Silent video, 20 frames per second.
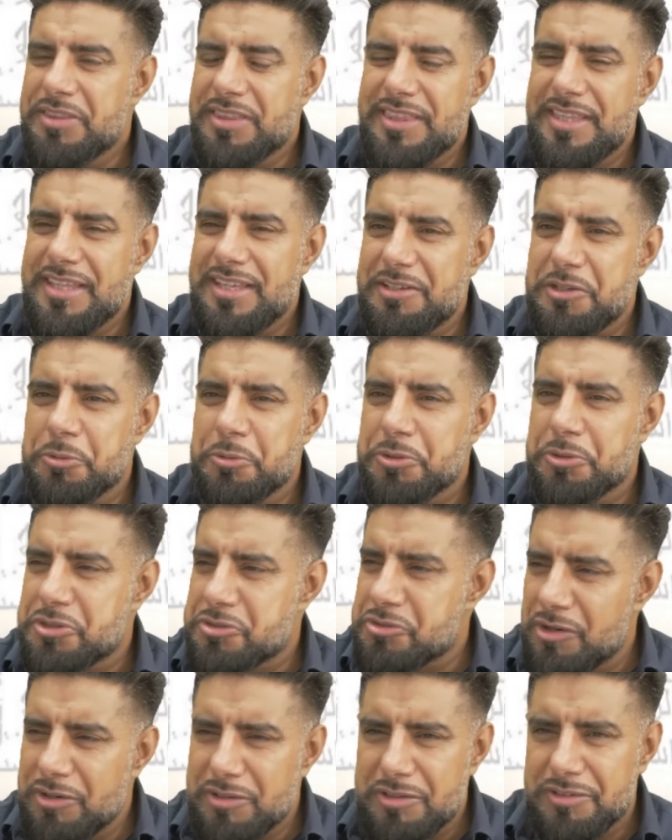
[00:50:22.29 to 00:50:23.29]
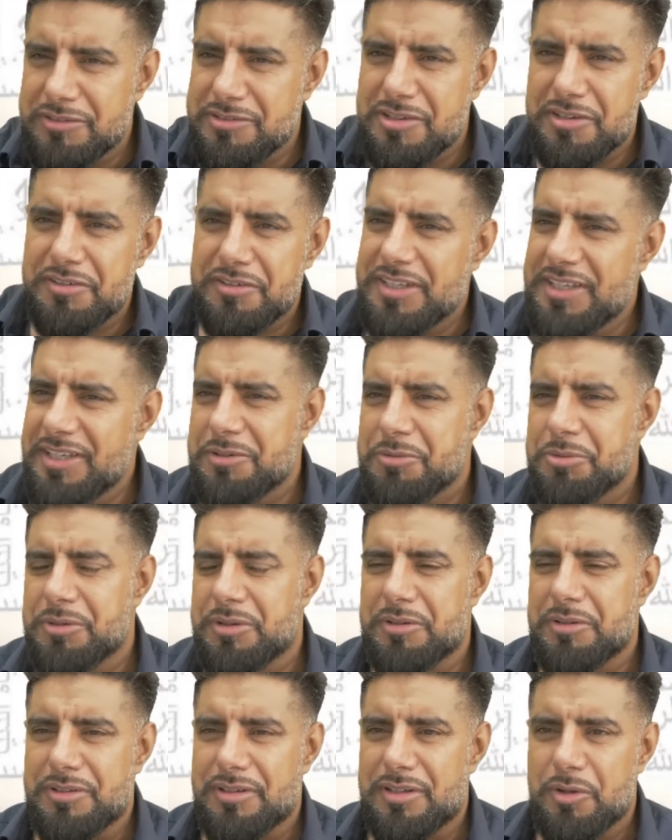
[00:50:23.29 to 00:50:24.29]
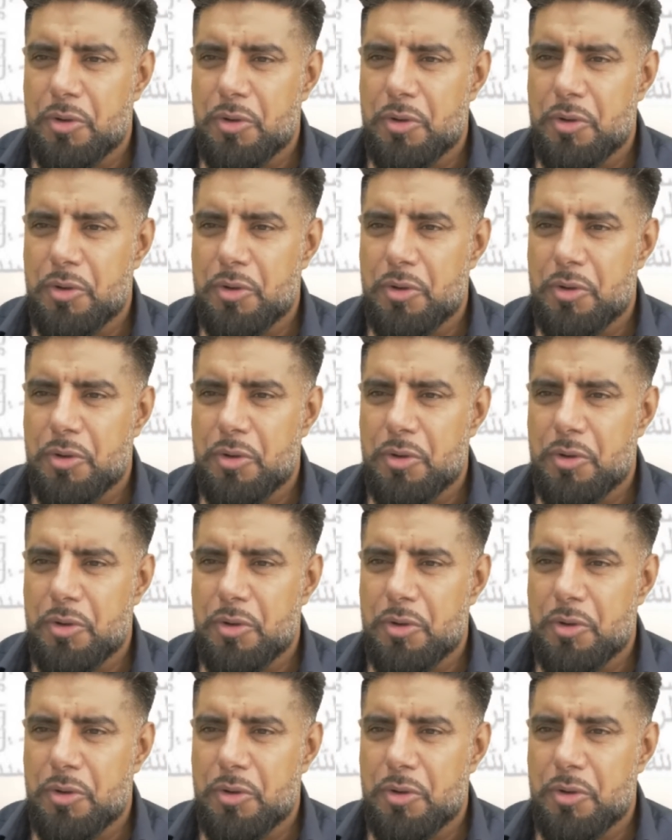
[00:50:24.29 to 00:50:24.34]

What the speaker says: think your struggles are equal,